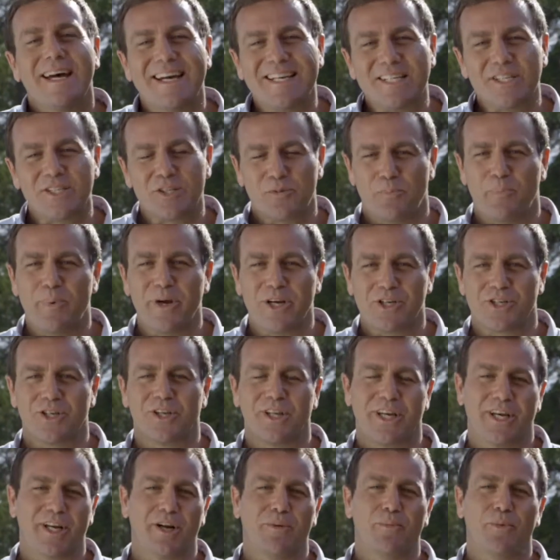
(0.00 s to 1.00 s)

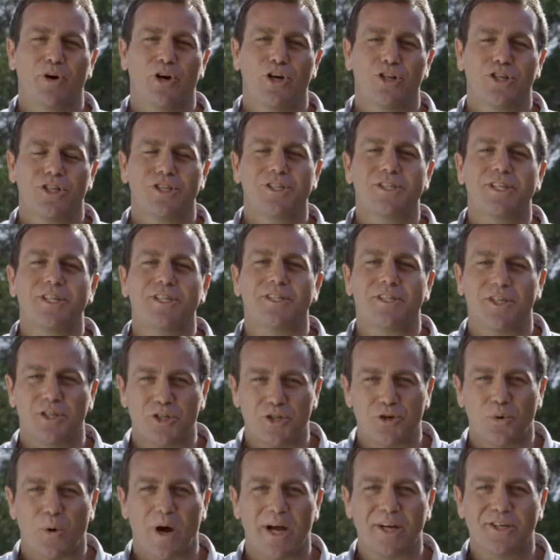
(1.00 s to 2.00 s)
especially in emergency
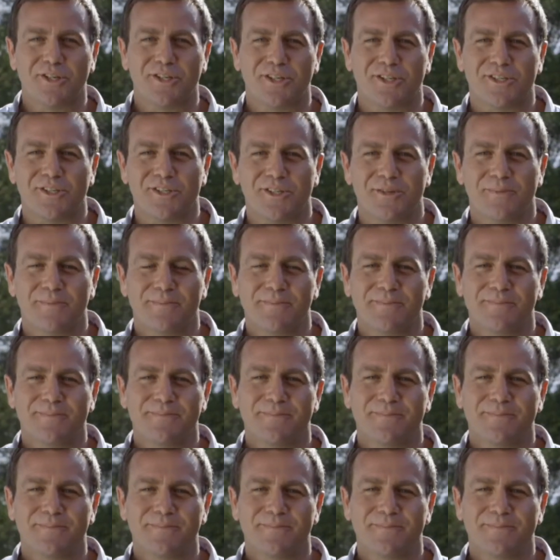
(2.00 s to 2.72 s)
situations.